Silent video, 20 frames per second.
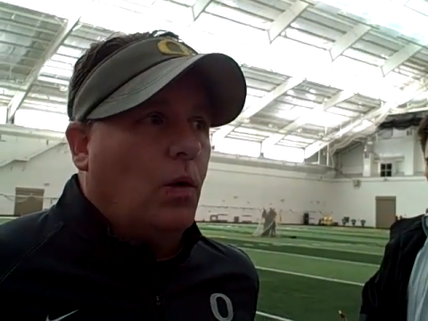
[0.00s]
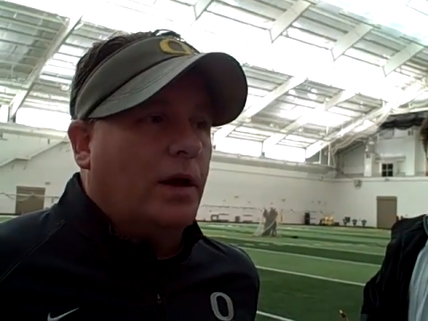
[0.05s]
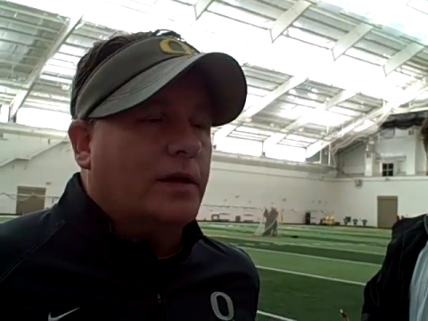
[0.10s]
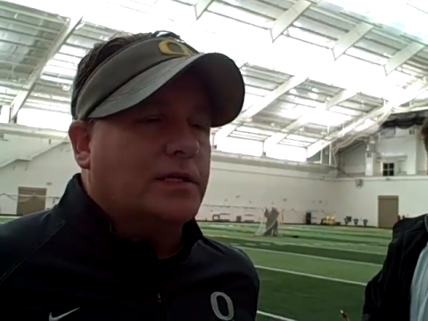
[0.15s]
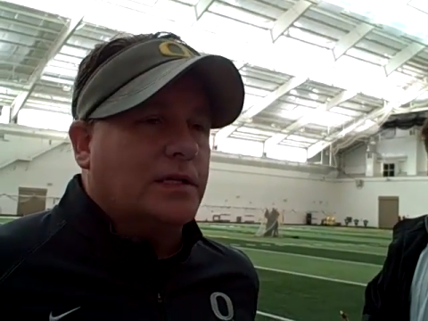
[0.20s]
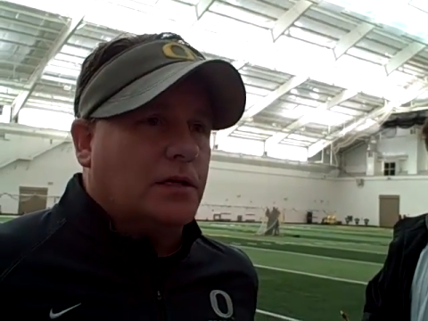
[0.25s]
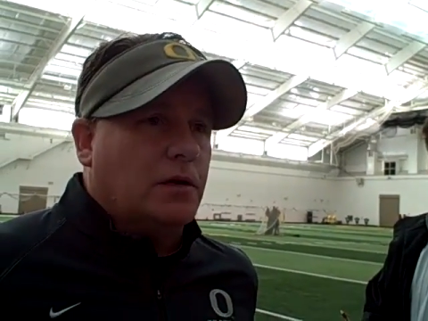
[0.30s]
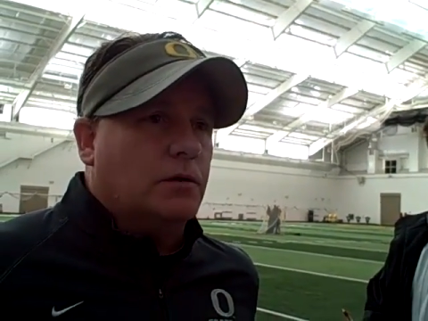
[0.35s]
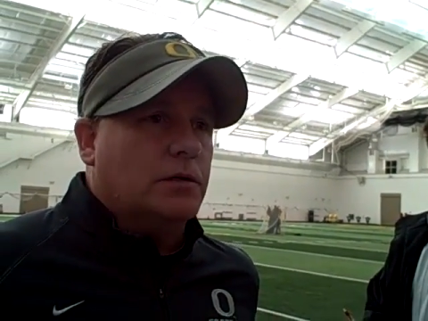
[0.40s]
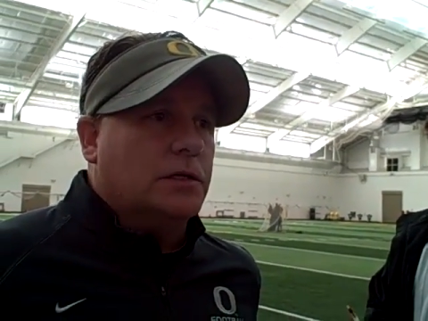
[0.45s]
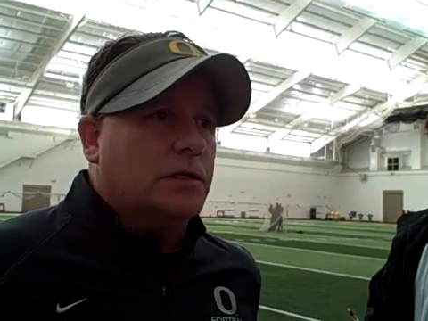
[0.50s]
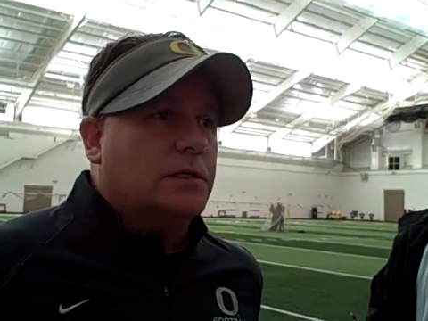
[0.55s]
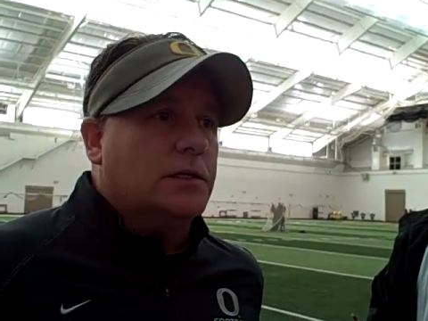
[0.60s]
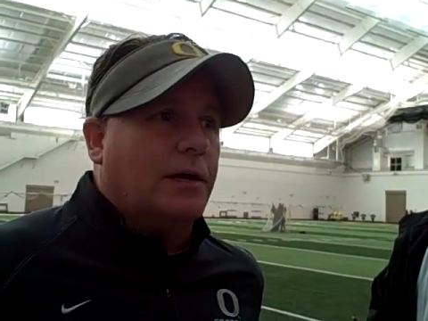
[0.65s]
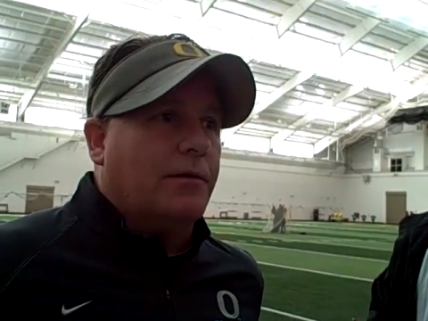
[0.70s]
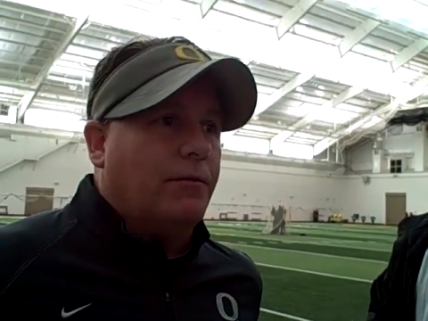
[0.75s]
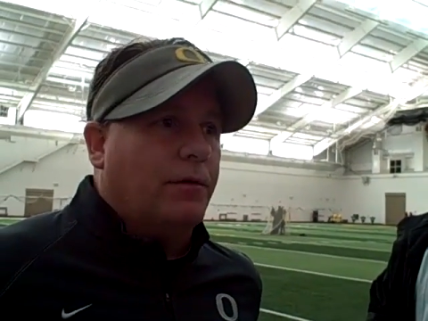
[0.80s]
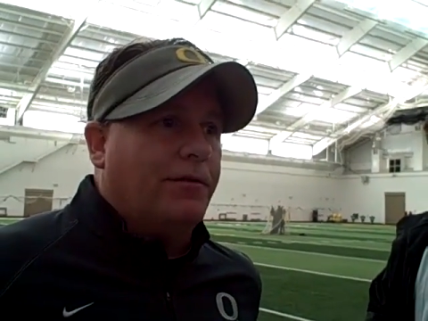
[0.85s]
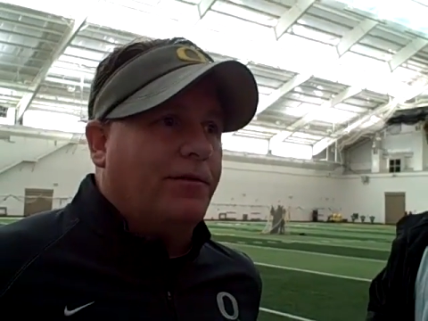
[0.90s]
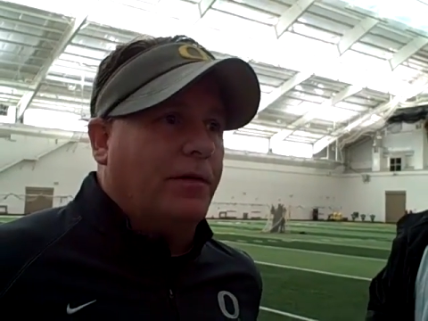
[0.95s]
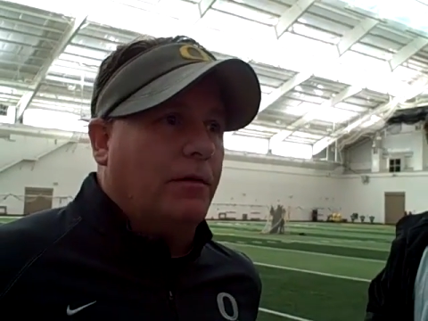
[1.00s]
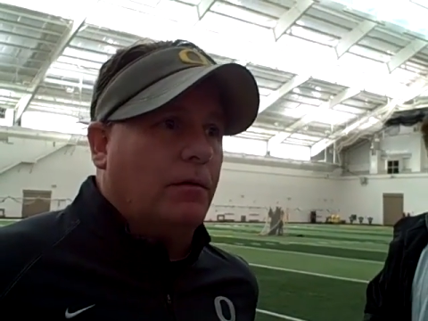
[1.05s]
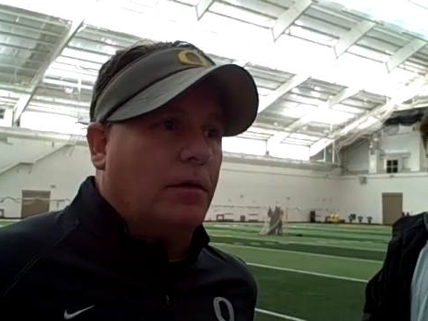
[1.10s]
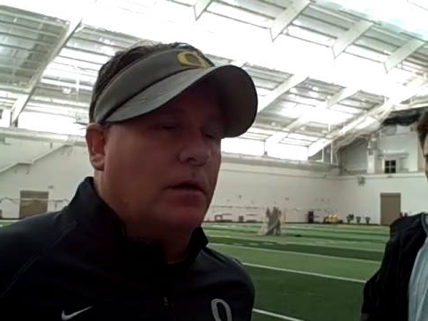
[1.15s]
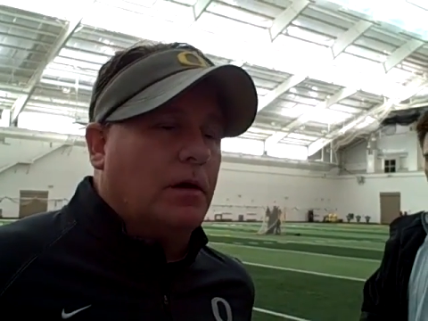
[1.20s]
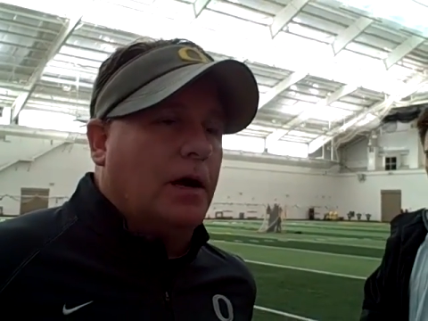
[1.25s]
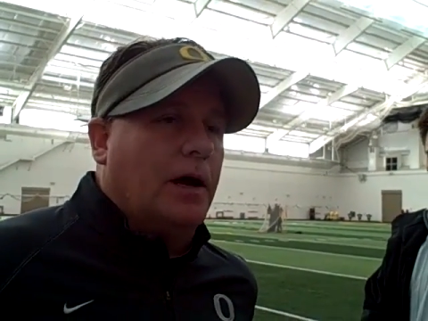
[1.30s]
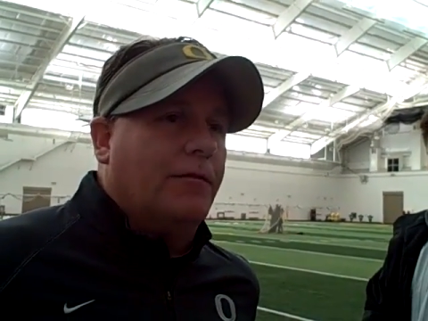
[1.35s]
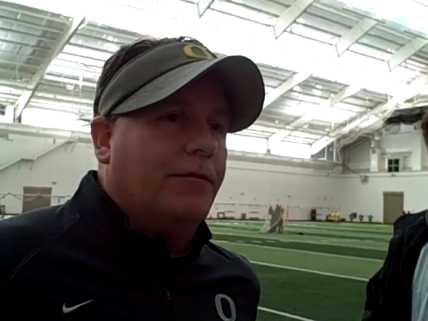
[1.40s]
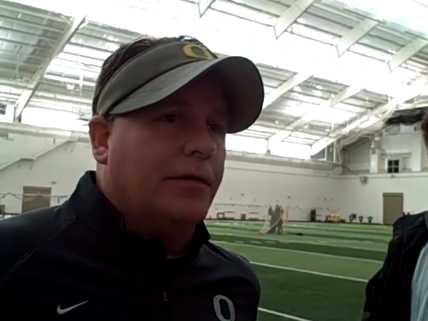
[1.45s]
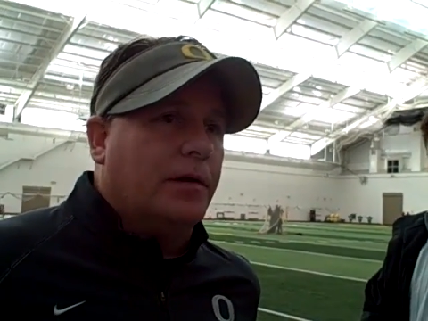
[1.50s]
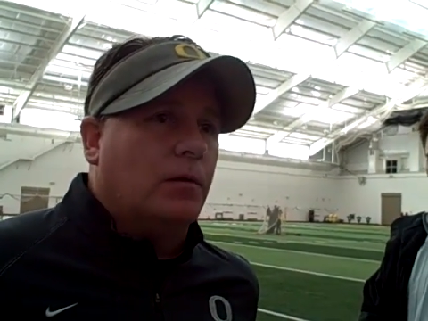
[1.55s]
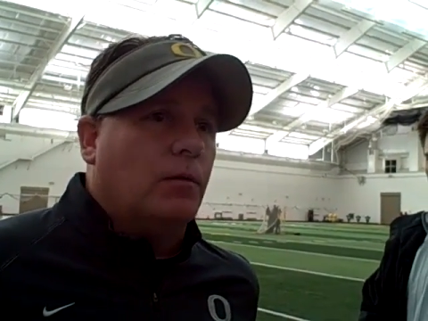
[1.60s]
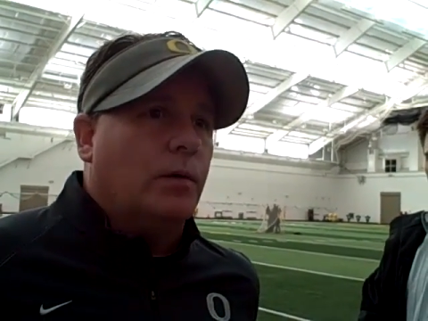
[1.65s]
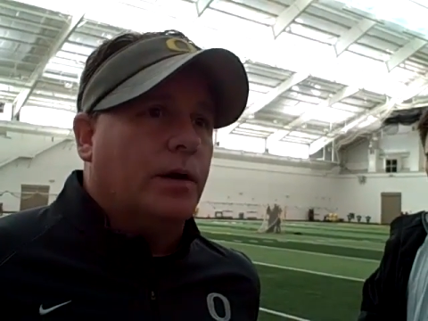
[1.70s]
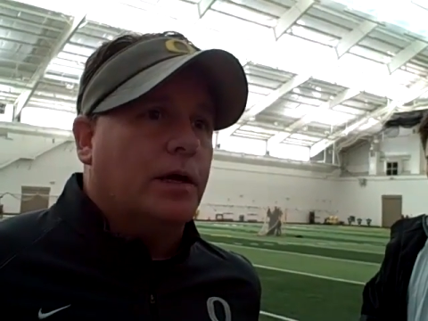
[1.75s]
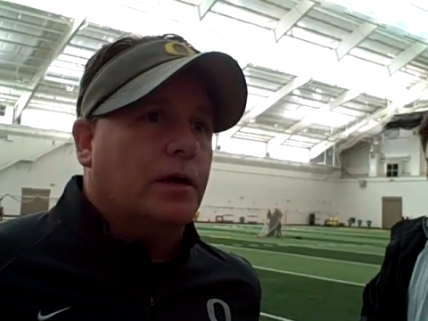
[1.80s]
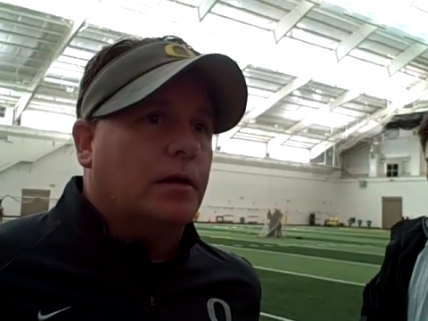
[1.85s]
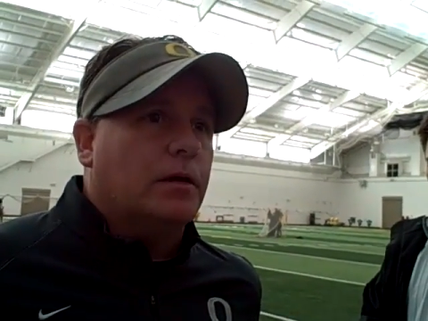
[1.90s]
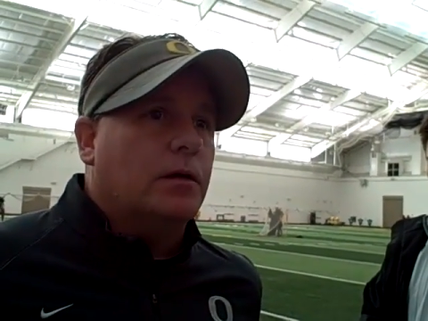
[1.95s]
as a coaching staff, we felt real confident
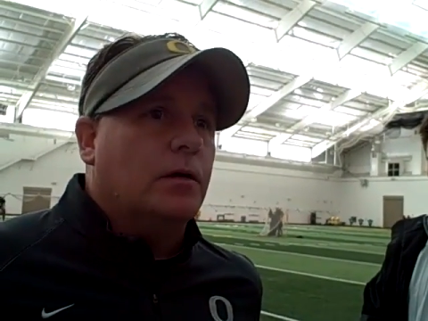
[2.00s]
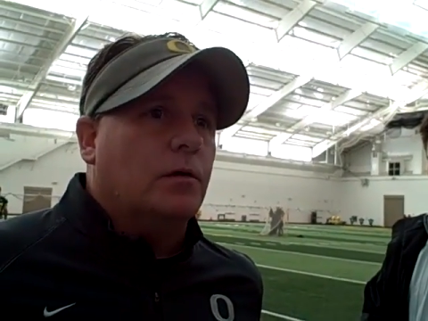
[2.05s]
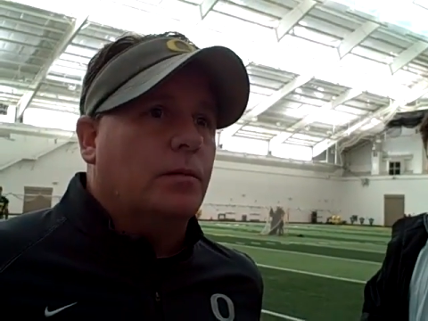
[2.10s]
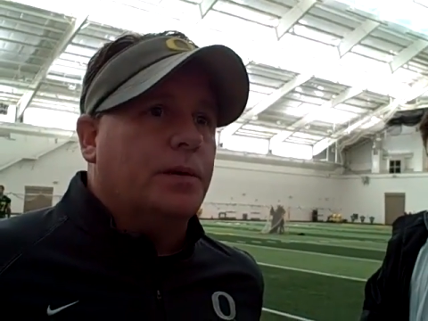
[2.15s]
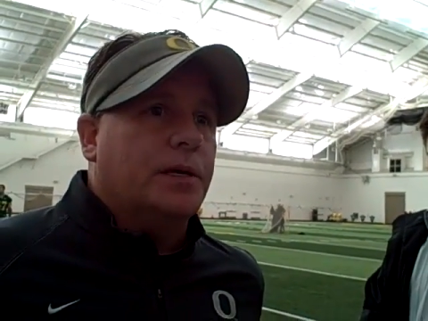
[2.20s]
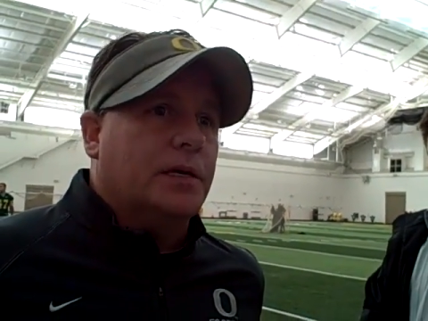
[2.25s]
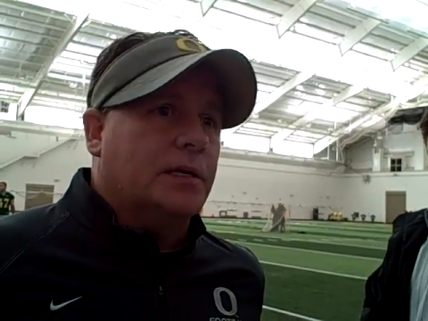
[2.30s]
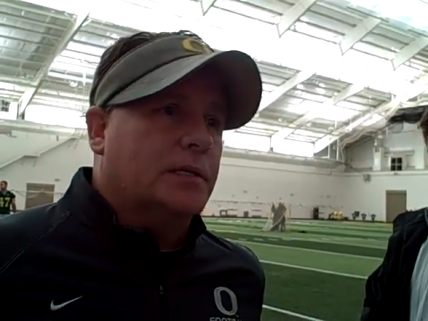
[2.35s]
in what he could do